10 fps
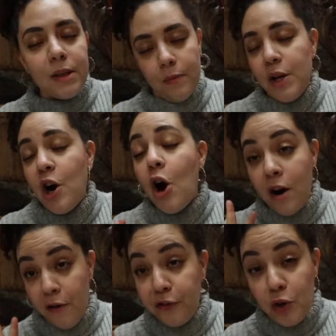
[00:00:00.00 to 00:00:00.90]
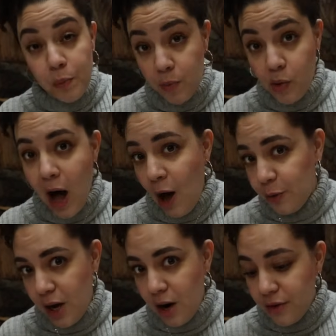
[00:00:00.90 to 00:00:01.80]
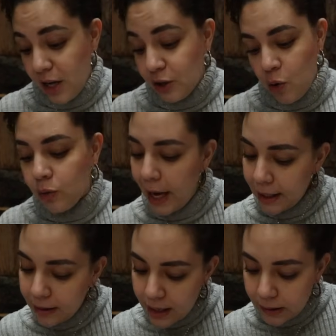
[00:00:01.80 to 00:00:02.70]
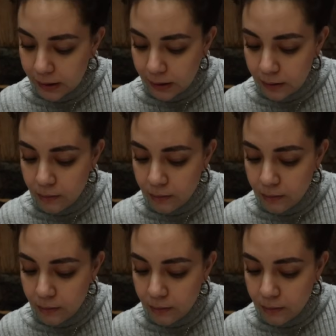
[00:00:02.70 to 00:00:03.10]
There are a few people out there that don't like this.